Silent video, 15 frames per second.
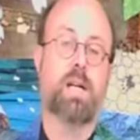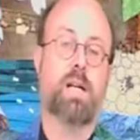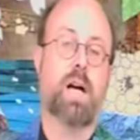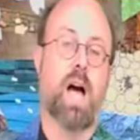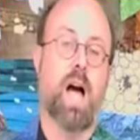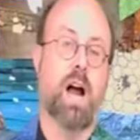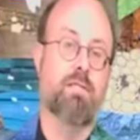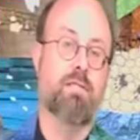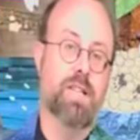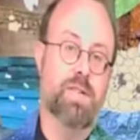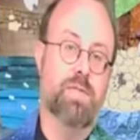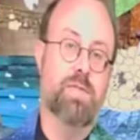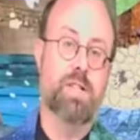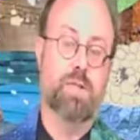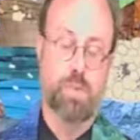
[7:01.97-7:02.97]
our
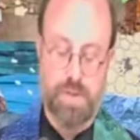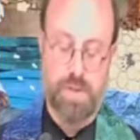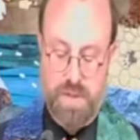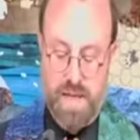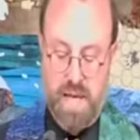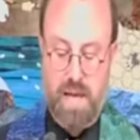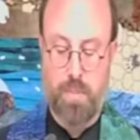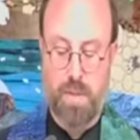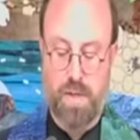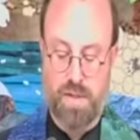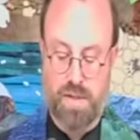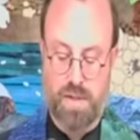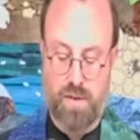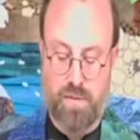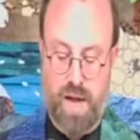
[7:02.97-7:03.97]
individual
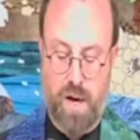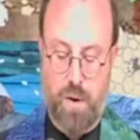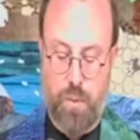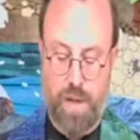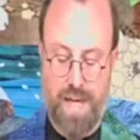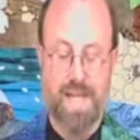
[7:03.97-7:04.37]
statements of how we